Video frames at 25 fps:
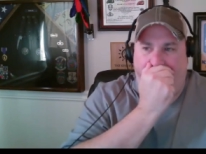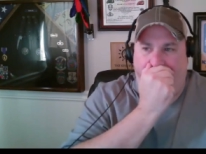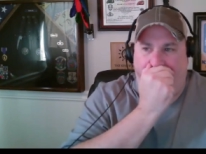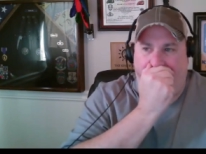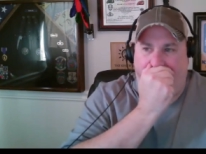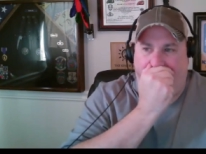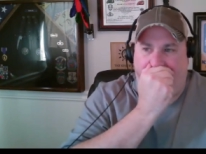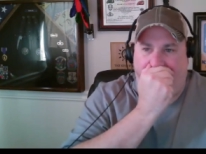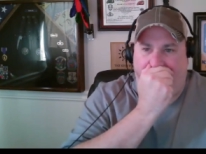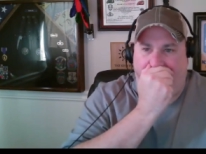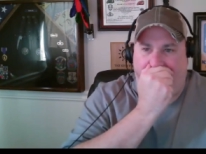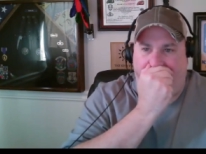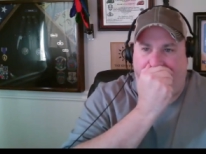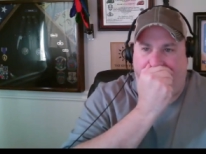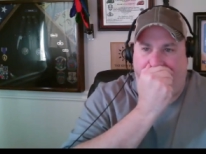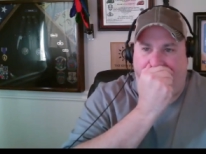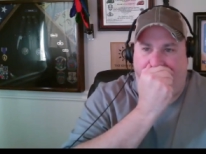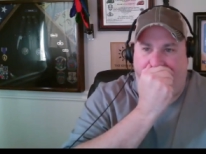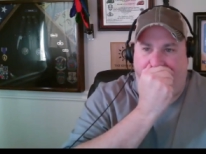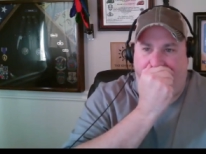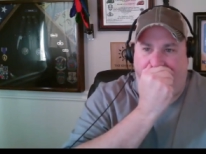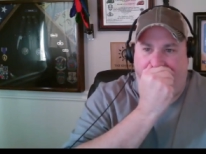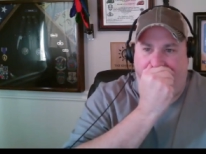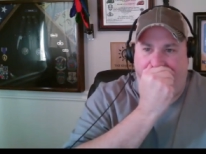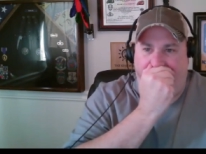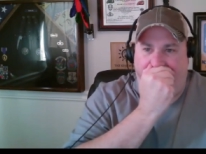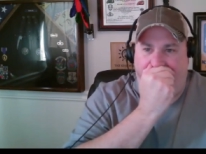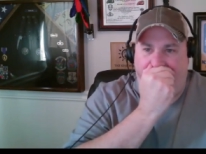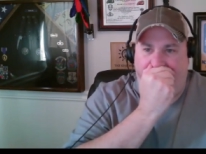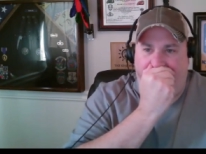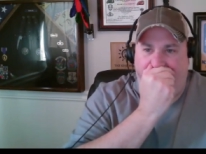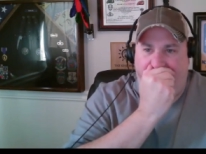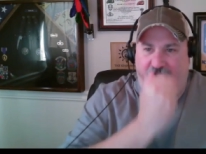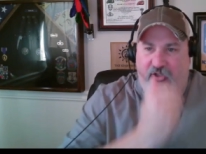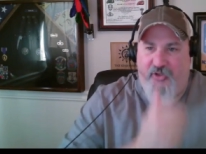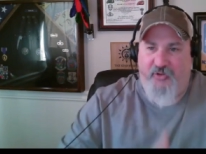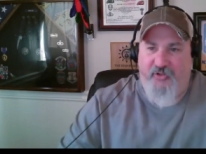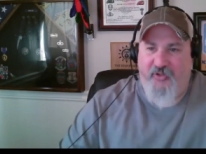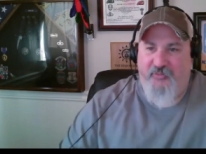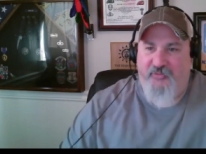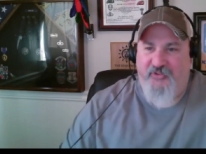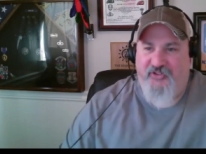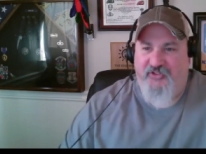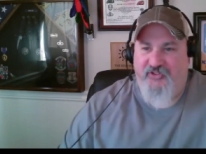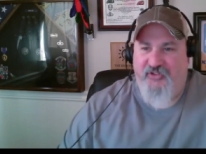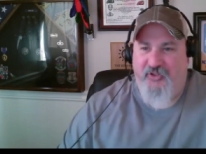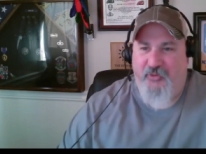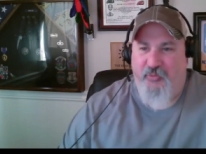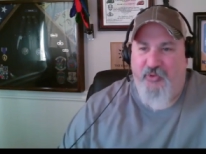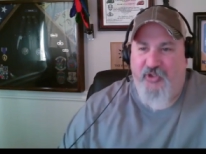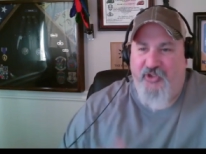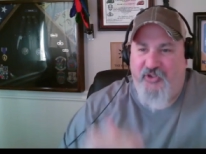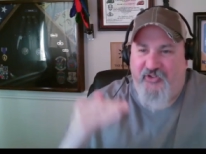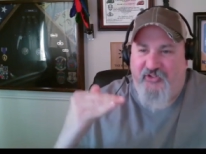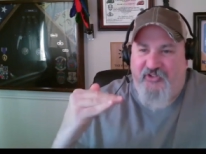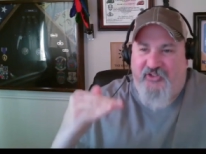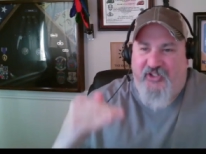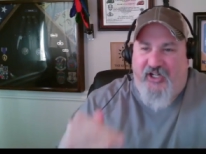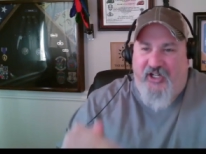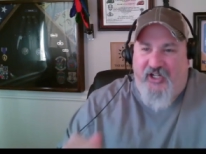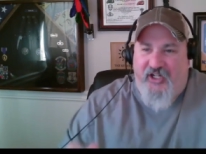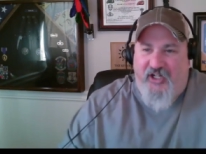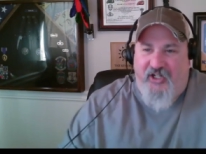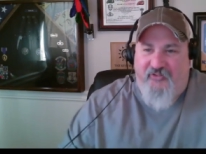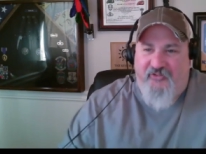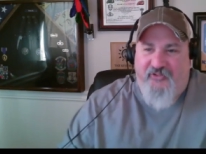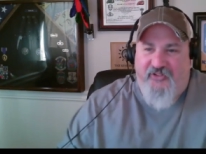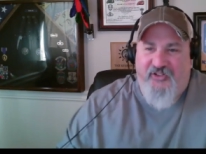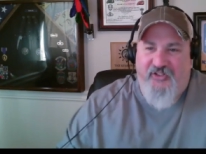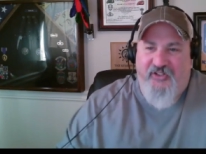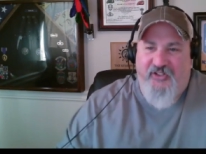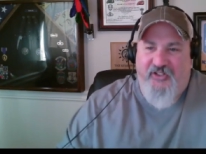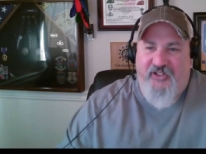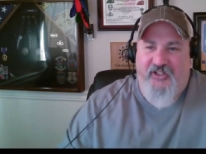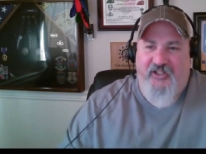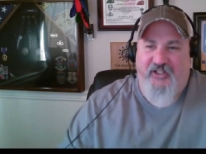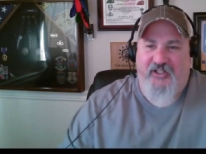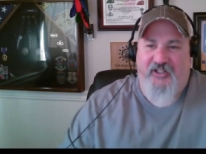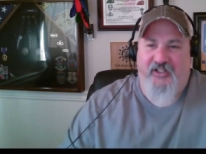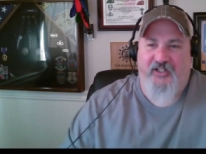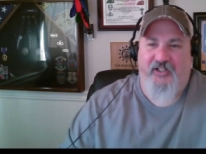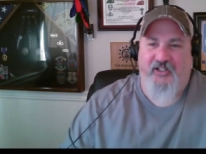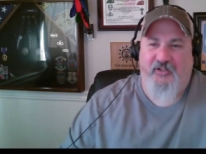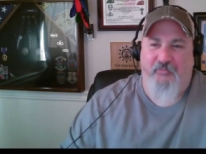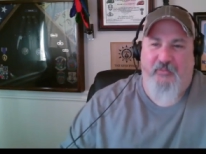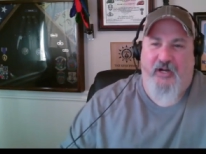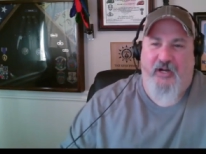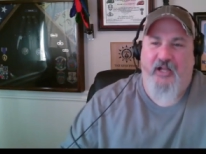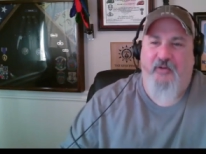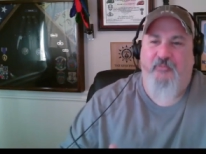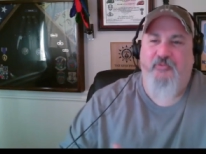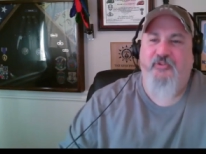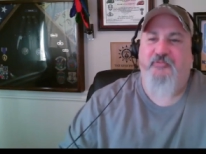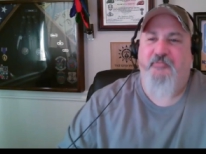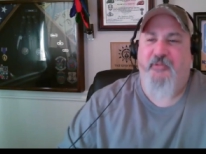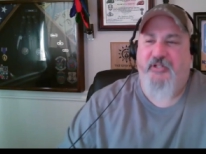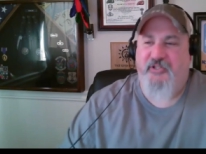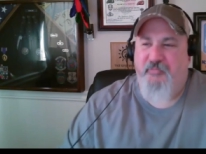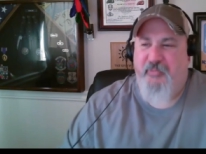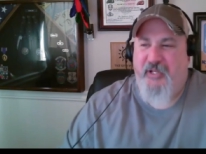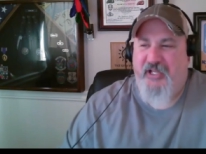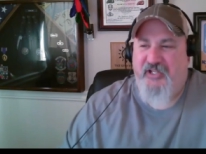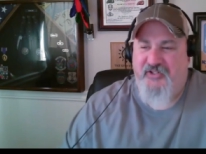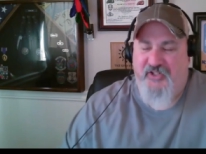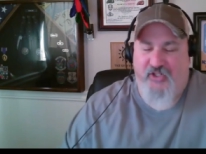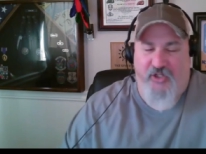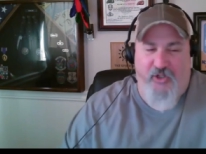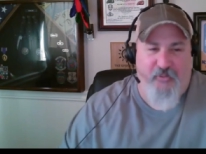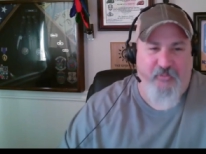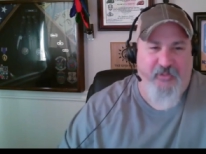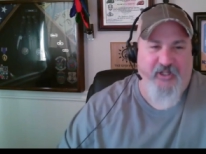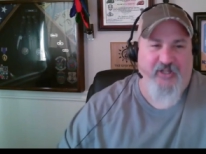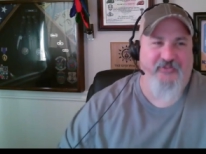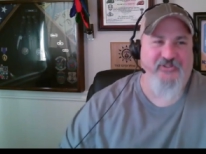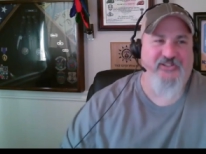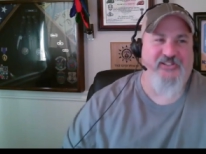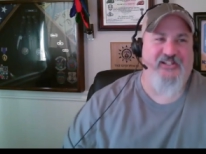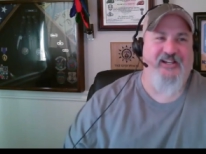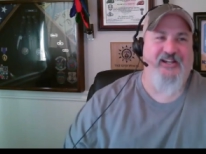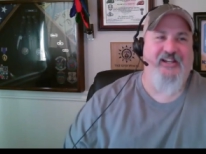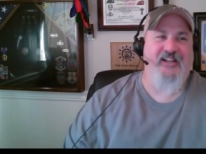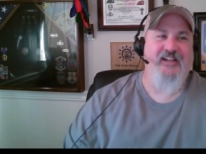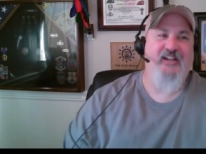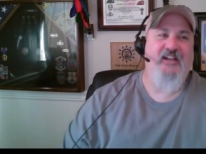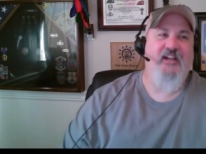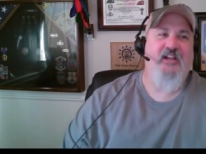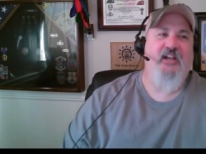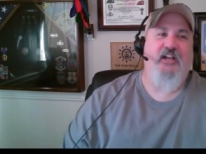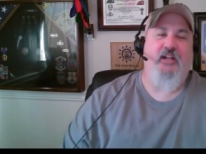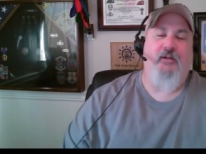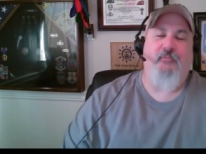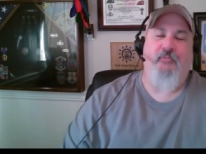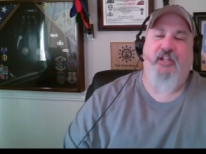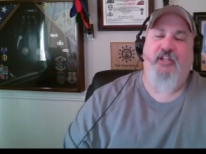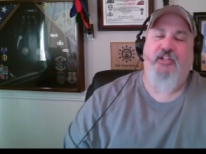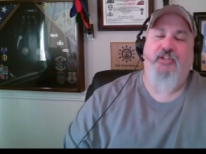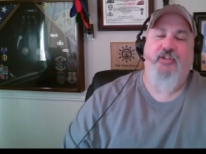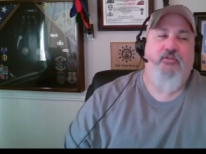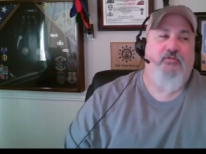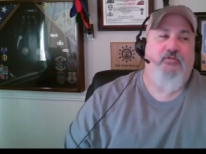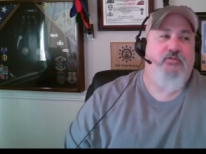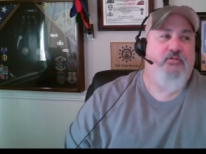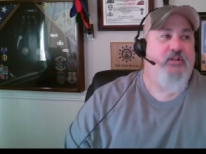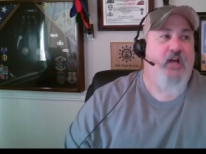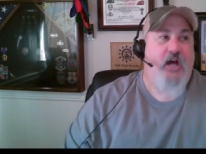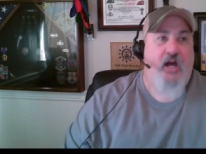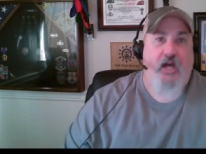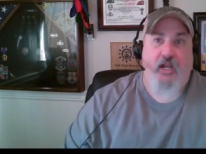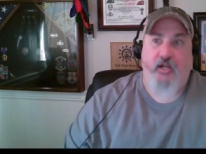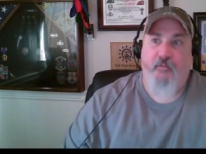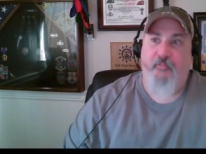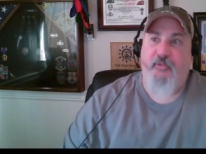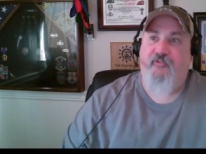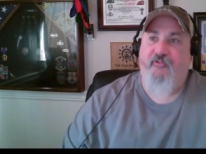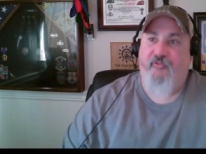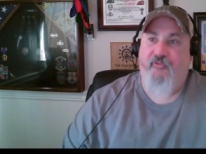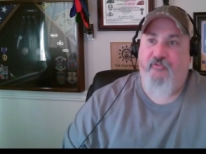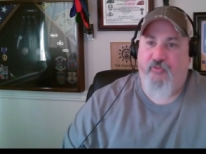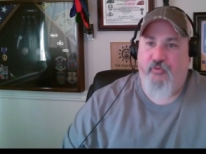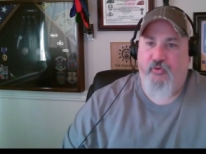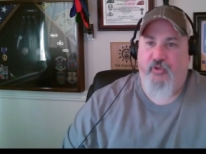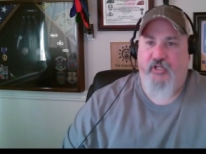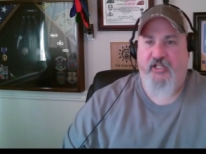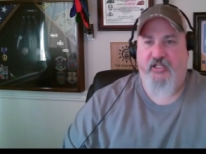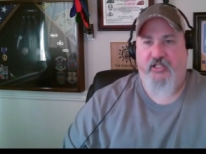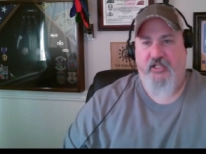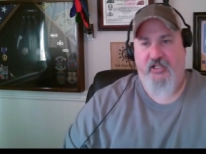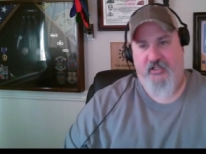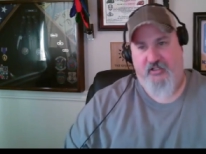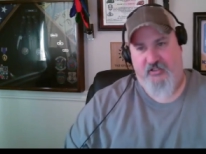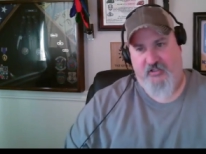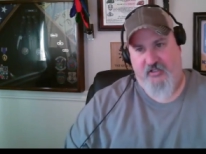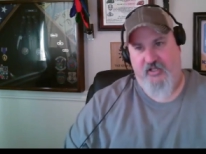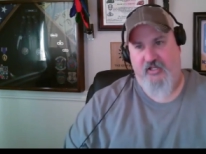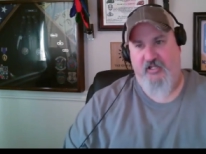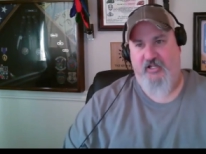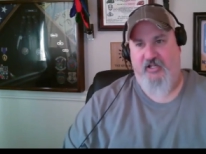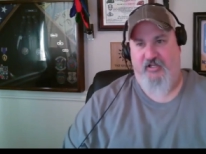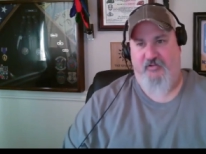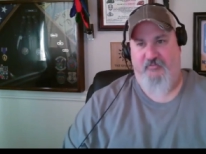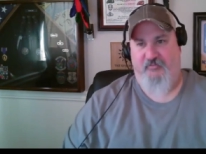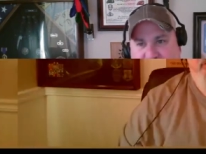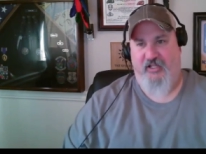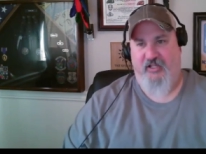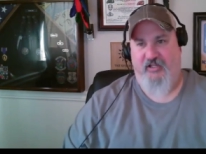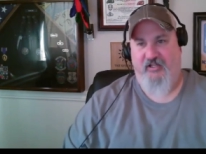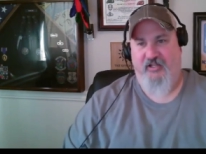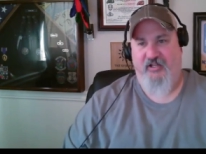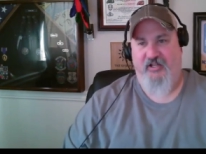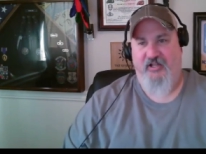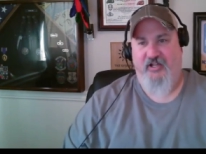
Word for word: It's a dog. You know, it was real soft. Uh, mine was much basier, but it was like, and I'm like, you gotta be freaking kidding me.